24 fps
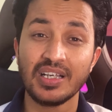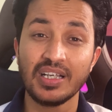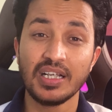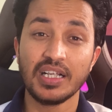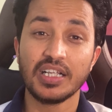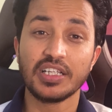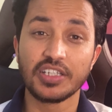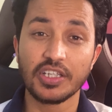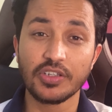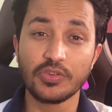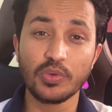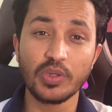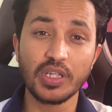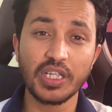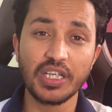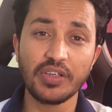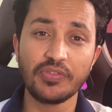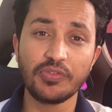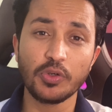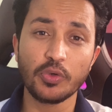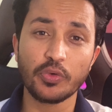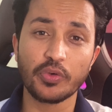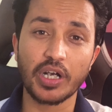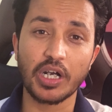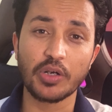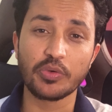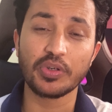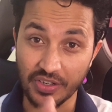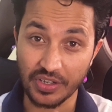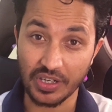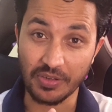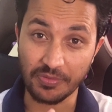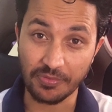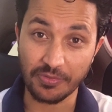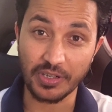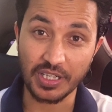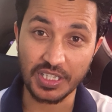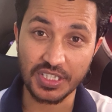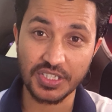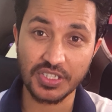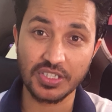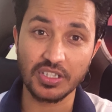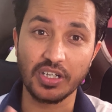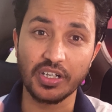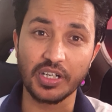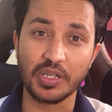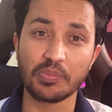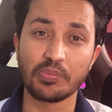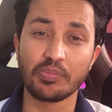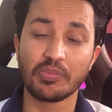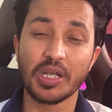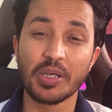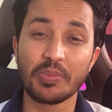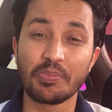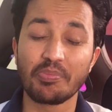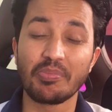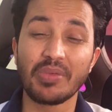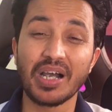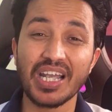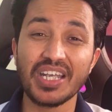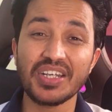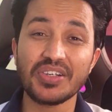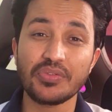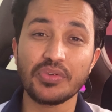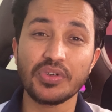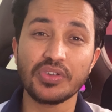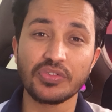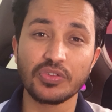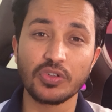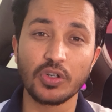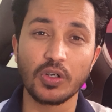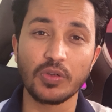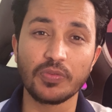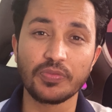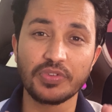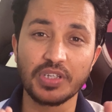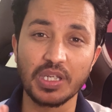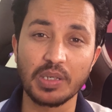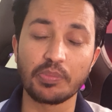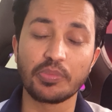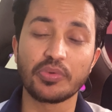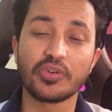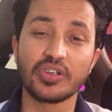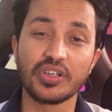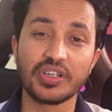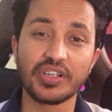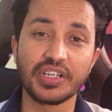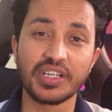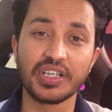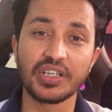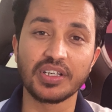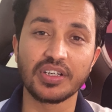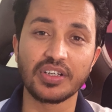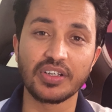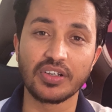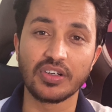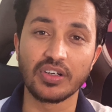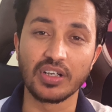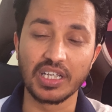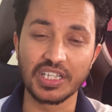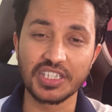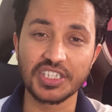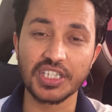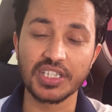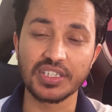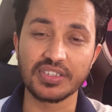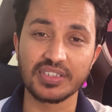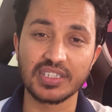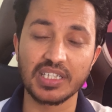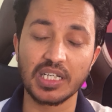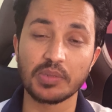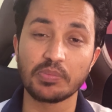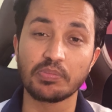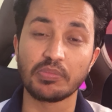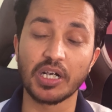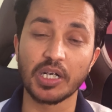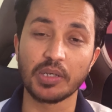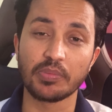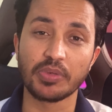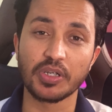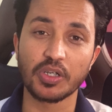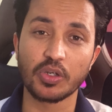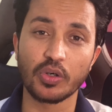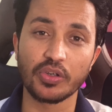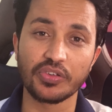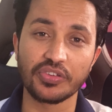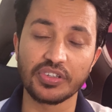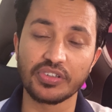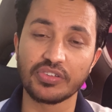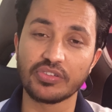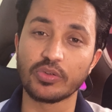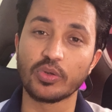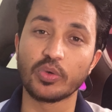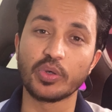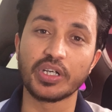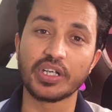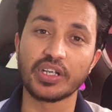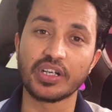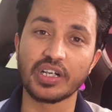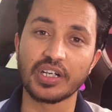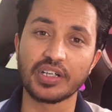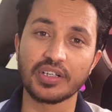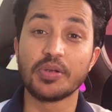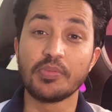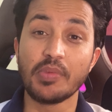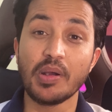This will give your router a fresh start and it might resolve temporary glitches that might be causing slow internet.